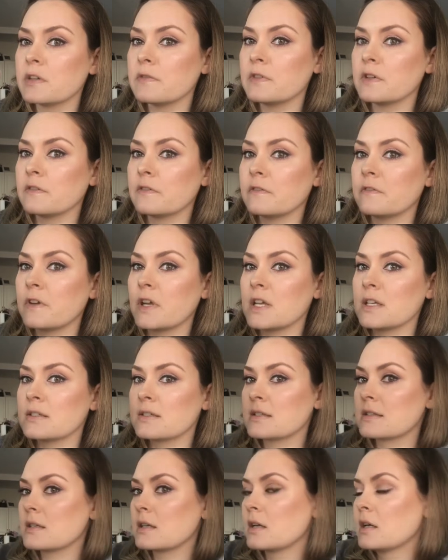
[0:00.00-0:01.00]
your
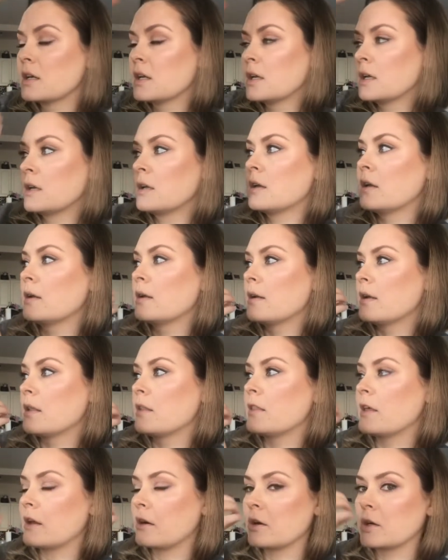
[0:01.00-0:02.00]
face
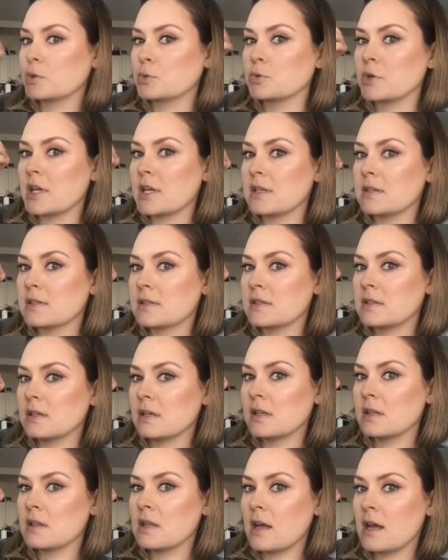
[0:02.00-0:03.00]
that are raised
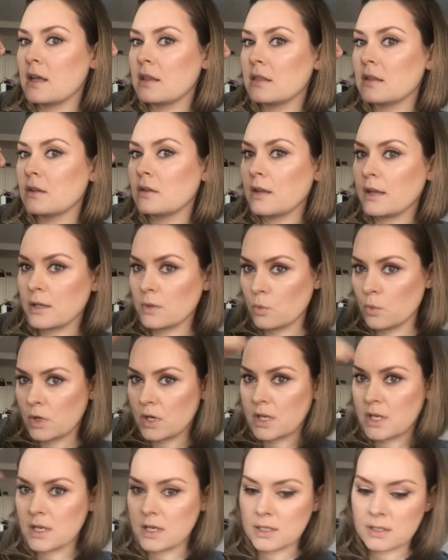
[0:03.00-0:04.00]
and that the light would
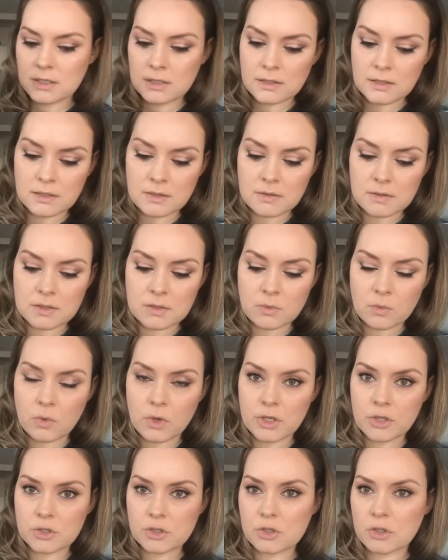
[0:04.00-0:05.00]
hit is what
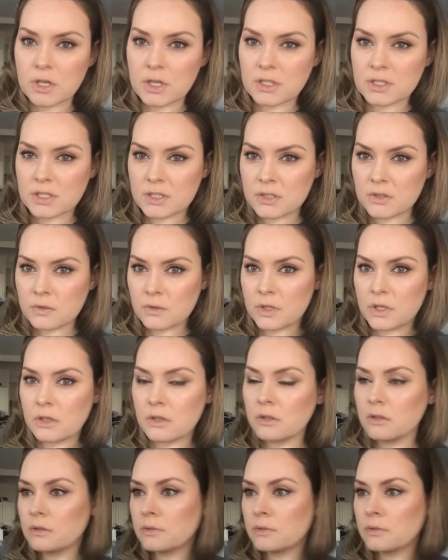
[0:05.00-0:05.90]
you're trying to do here.